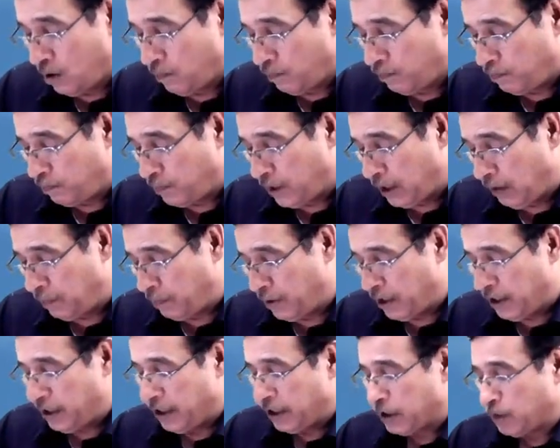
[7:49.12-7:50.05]
Prepaid
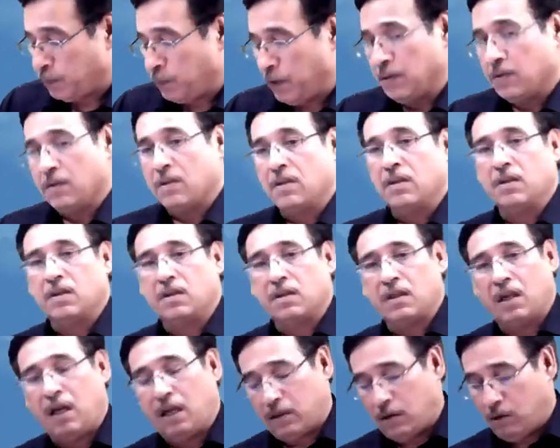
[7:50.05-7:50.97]
expenses
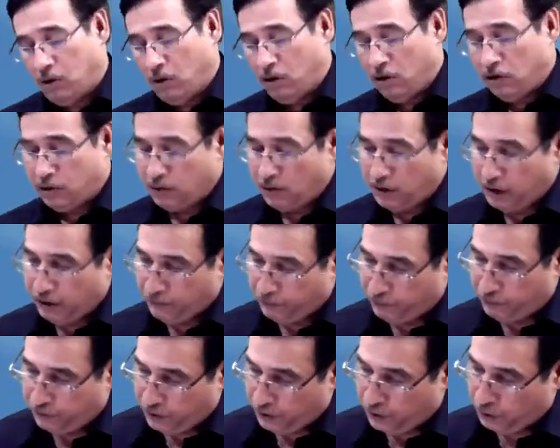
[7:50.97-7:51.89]
are also
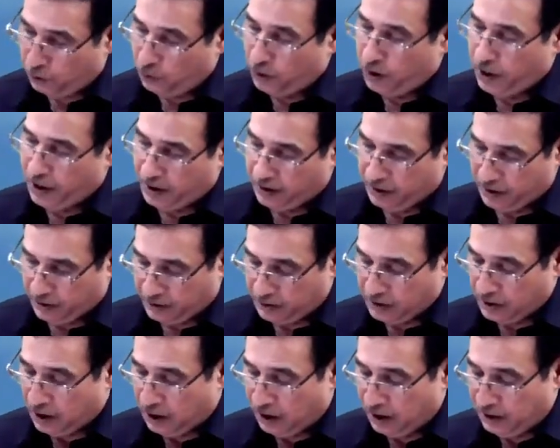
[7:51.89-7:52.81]
referred to as
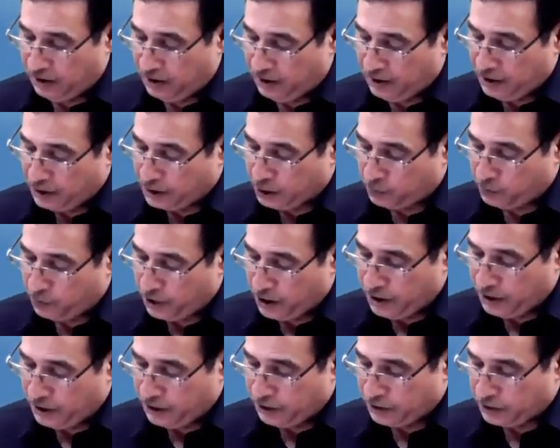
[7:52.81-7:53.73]

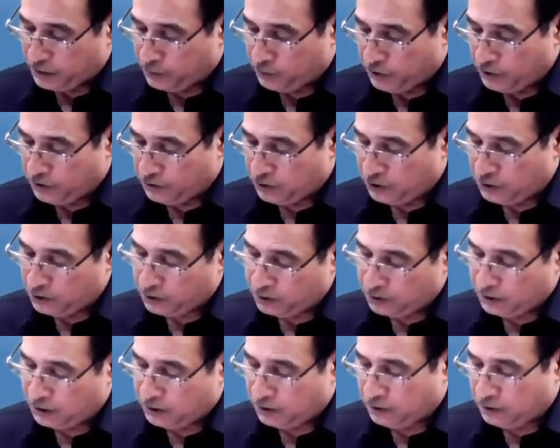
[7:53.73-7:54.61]
unexpired expenses.